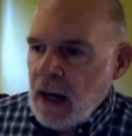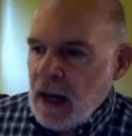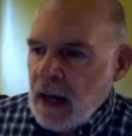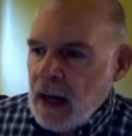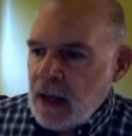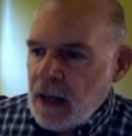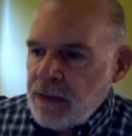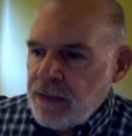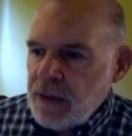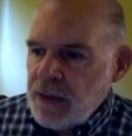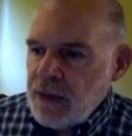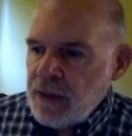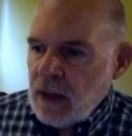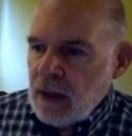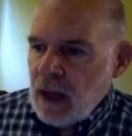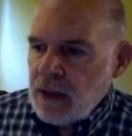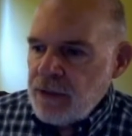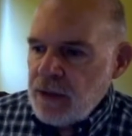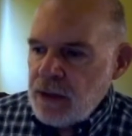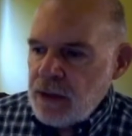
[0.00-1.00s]
I
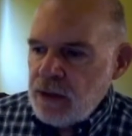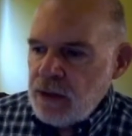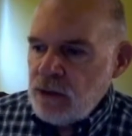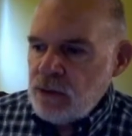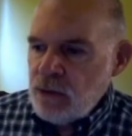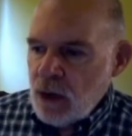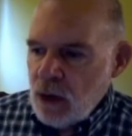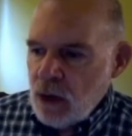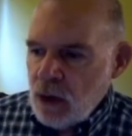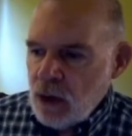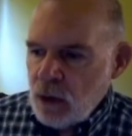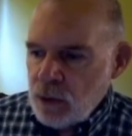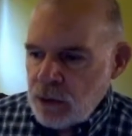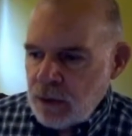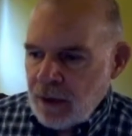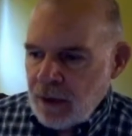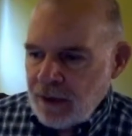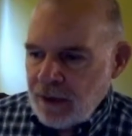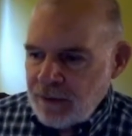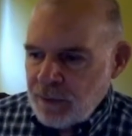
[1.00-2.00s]
think you know
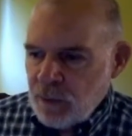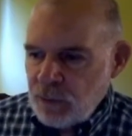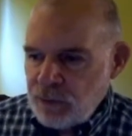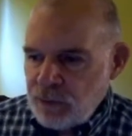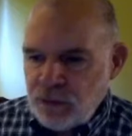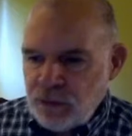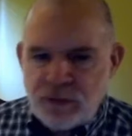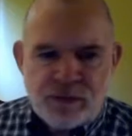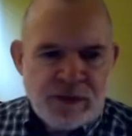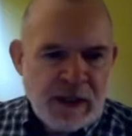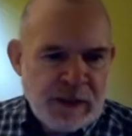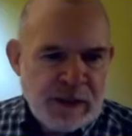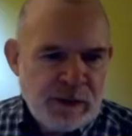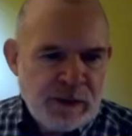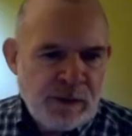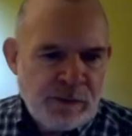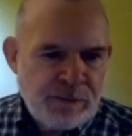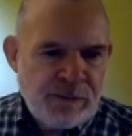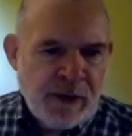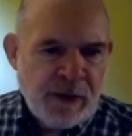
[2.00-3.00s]
you're not supposed to stick
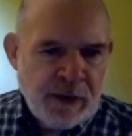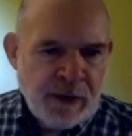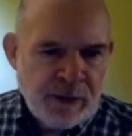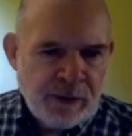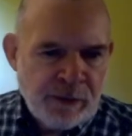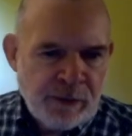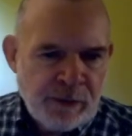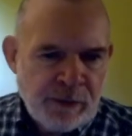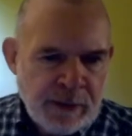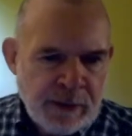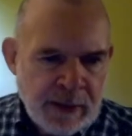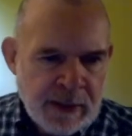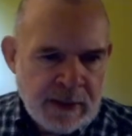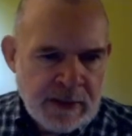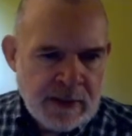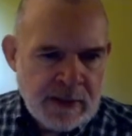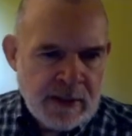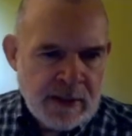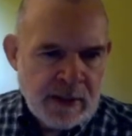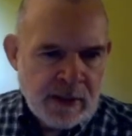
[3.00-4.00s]
your finger in
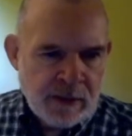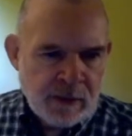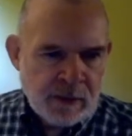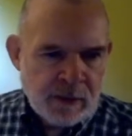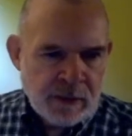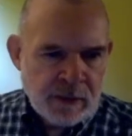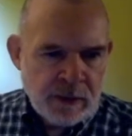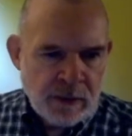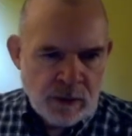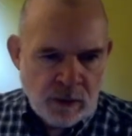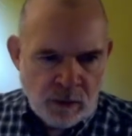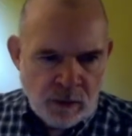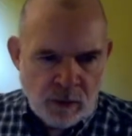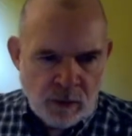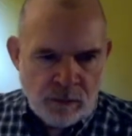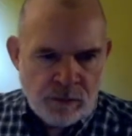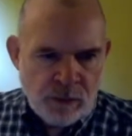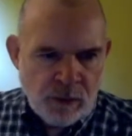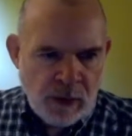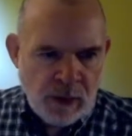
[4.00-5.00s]
here. You know,
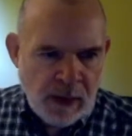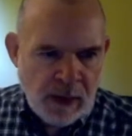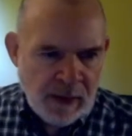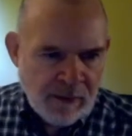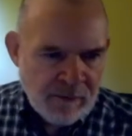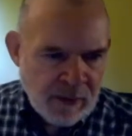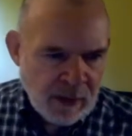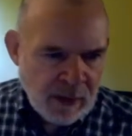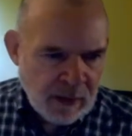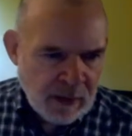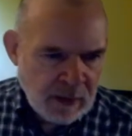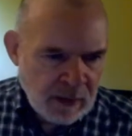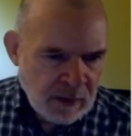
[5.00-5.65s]
if you have a